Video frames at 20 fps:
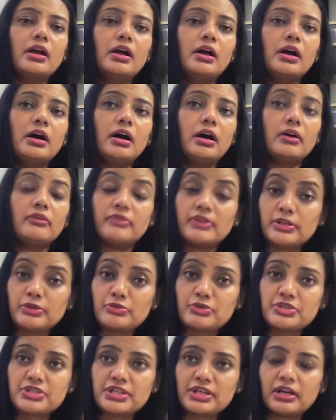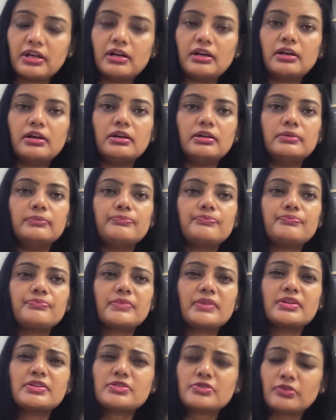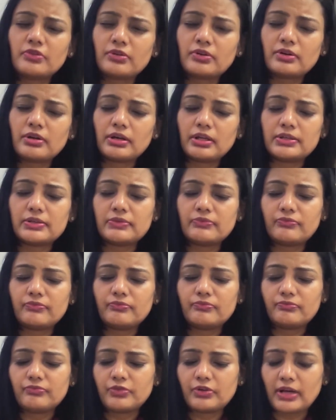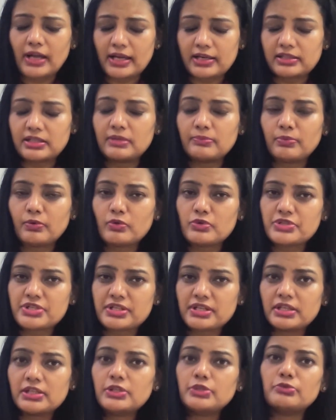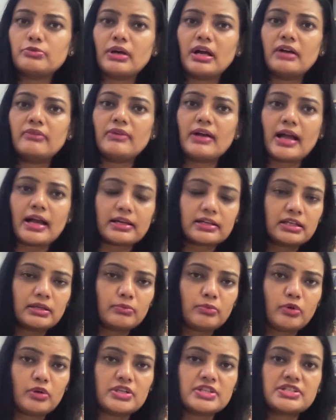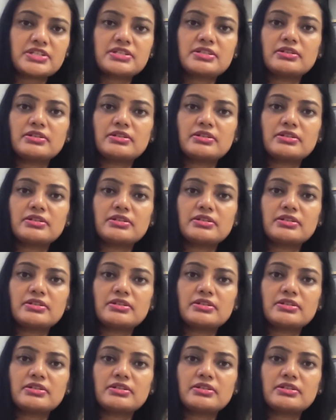Venusia. For acne prone skin, you have Acne Moist